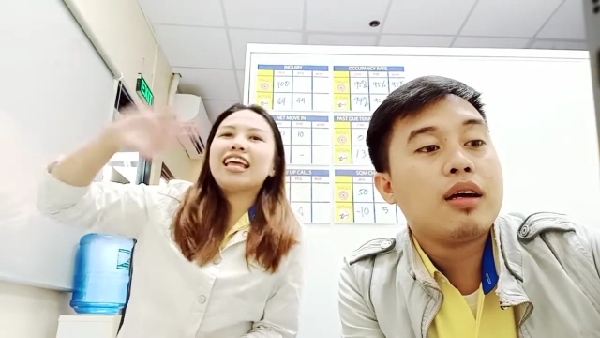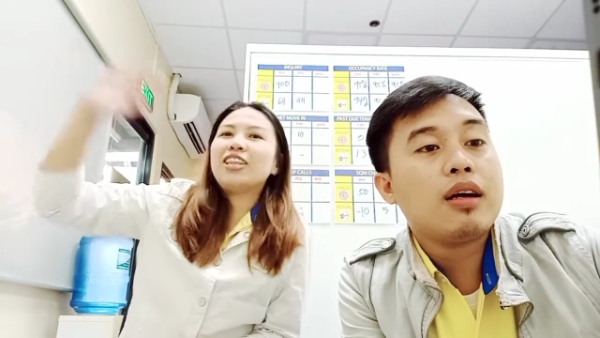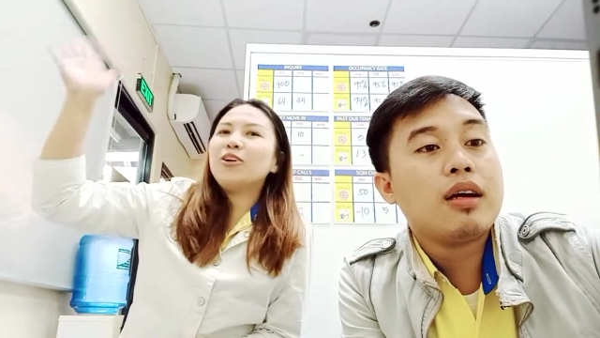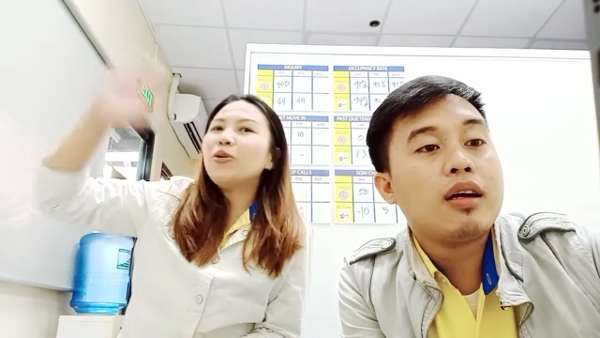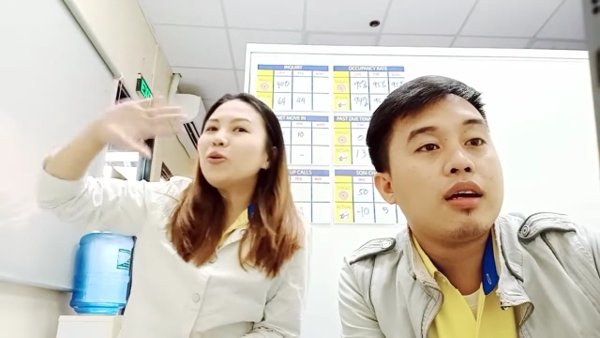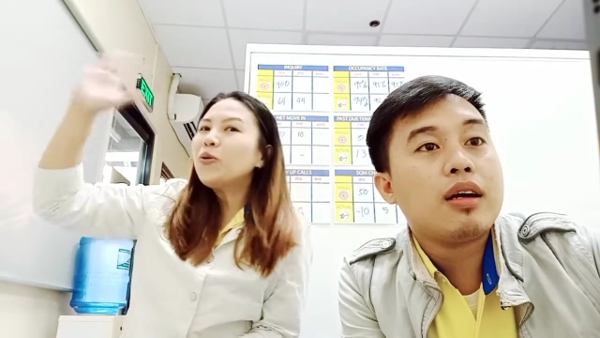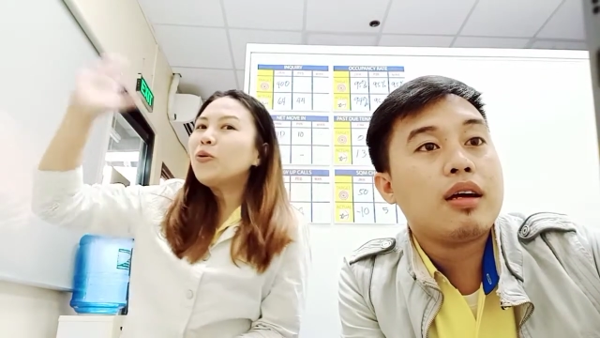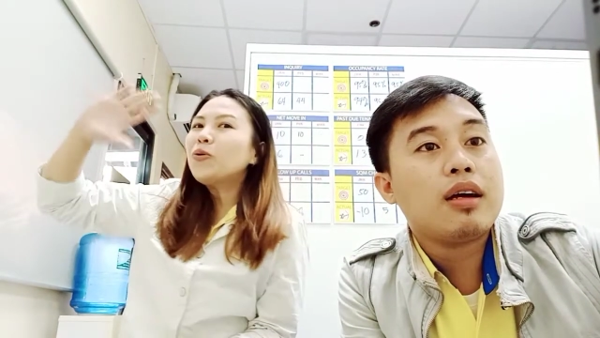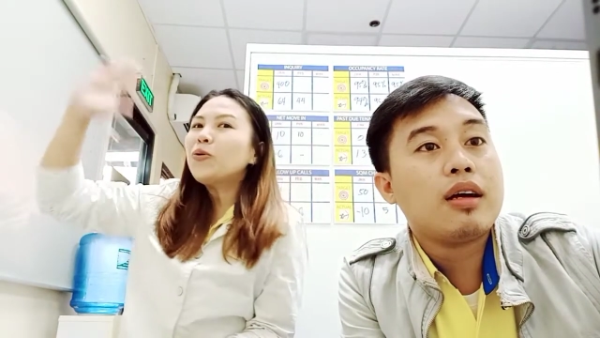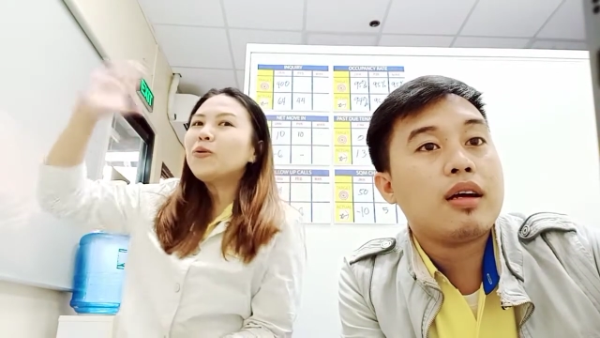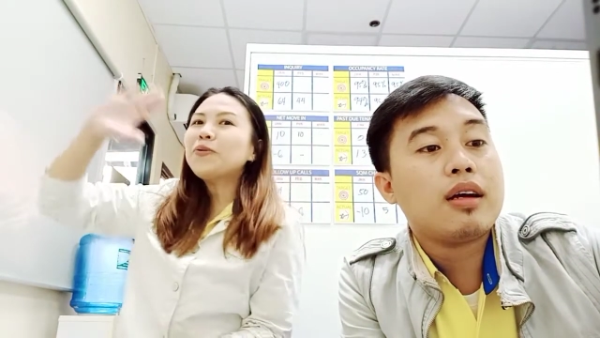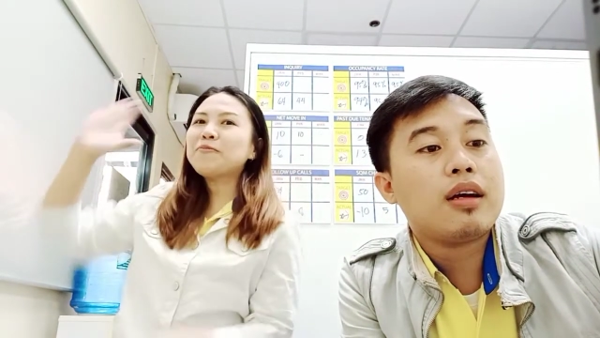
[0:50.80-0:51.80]
Speaker 1: Hello,
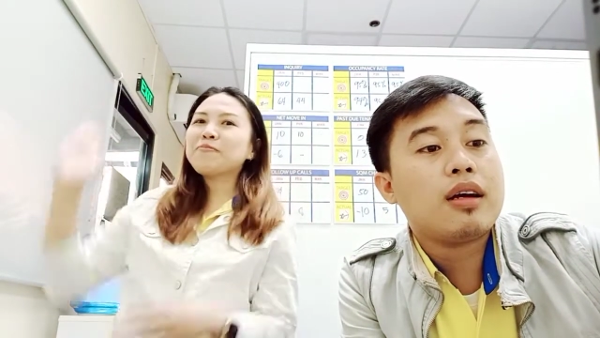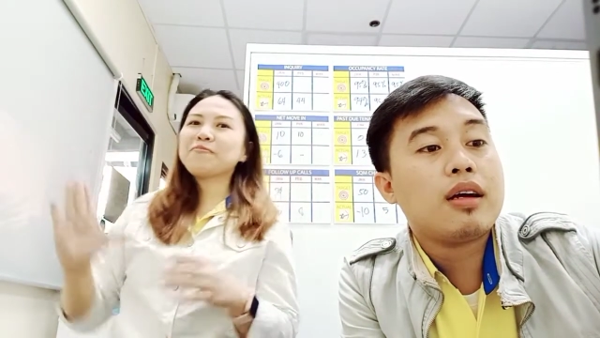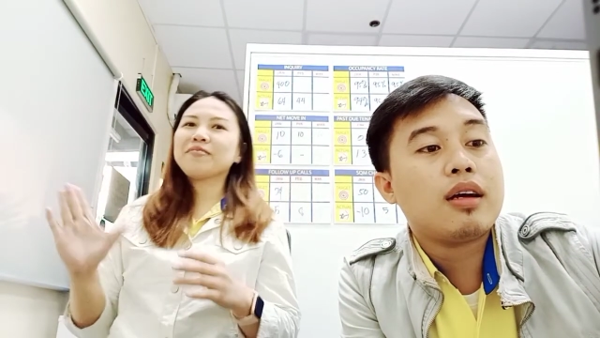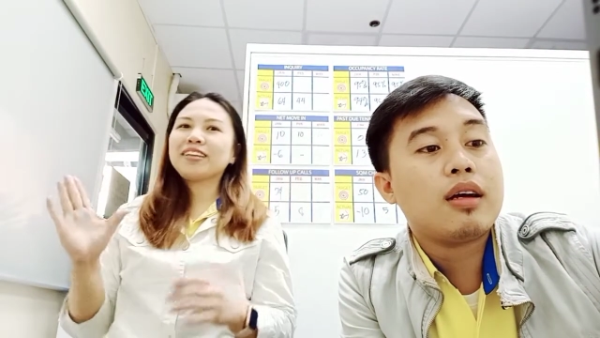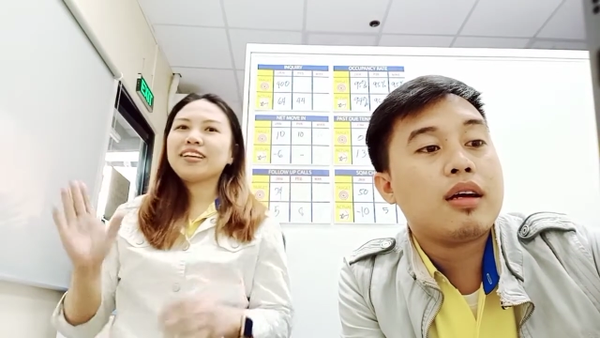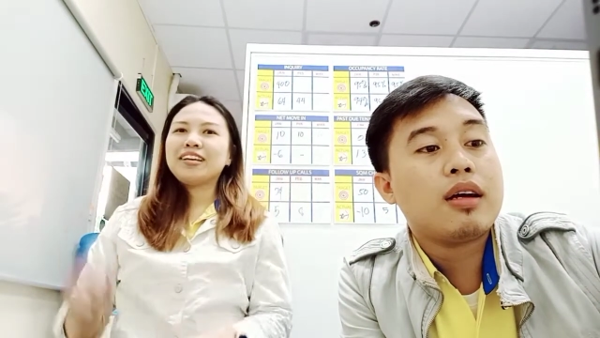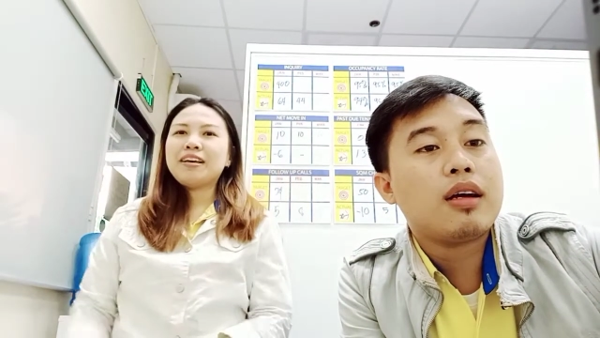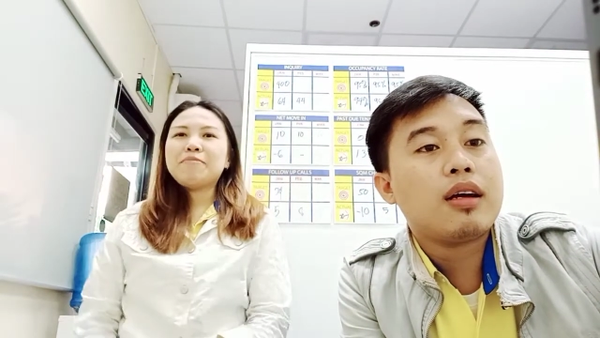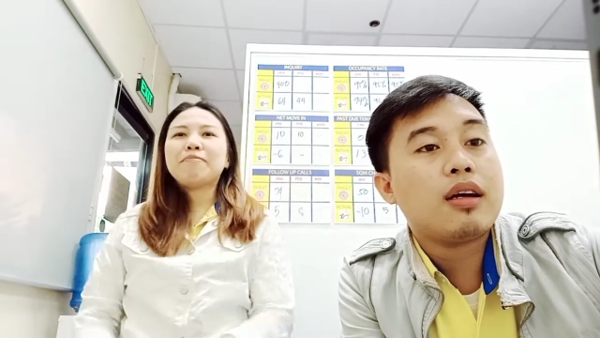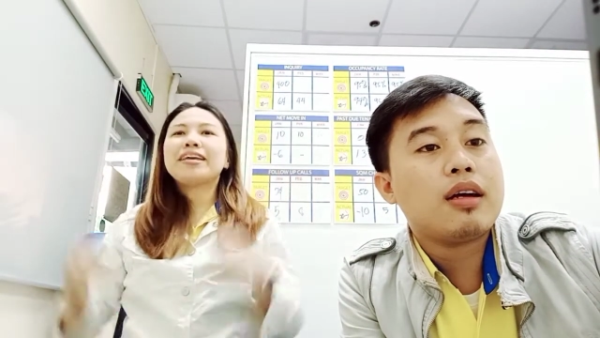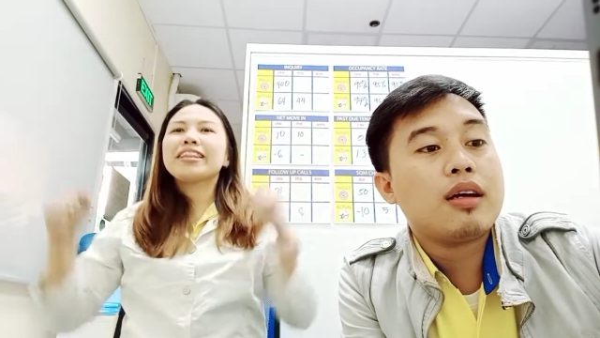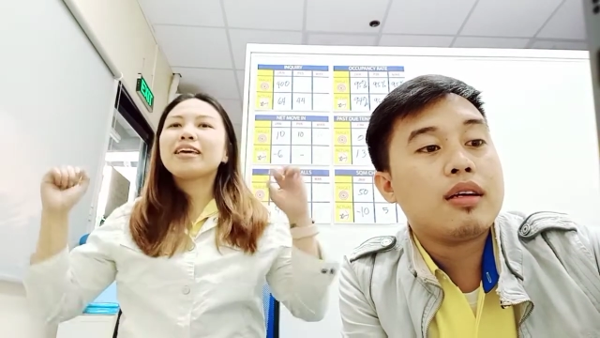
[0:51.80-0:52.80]

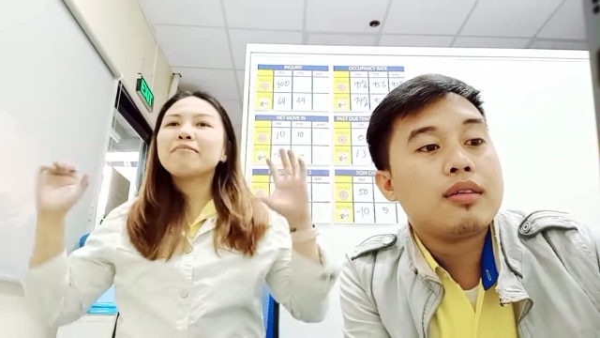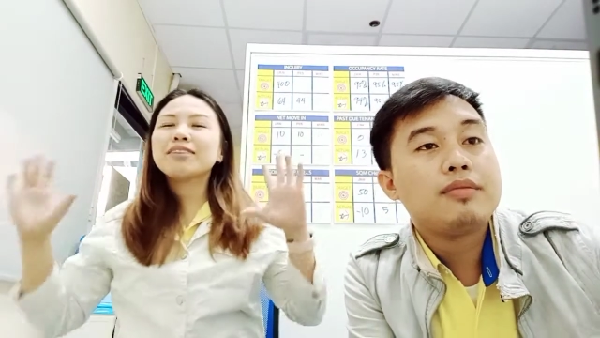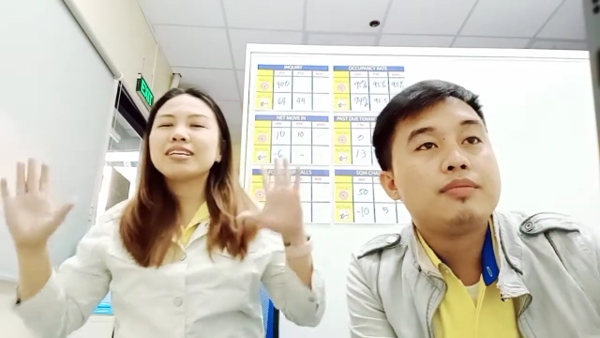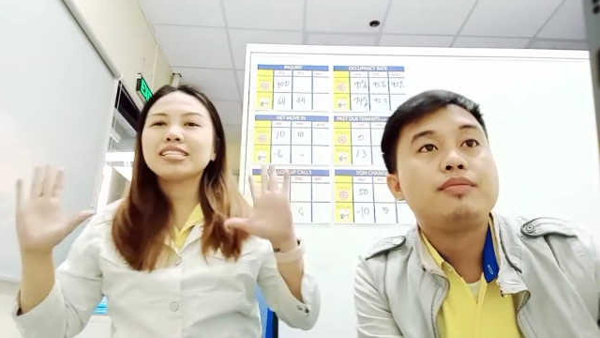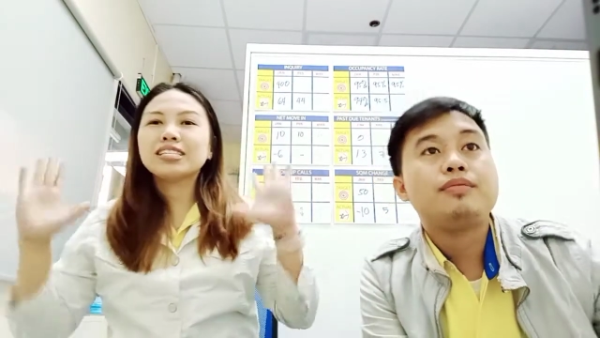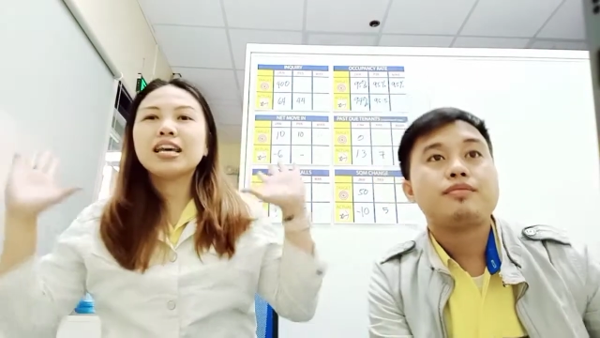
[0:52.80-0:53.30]
my name is.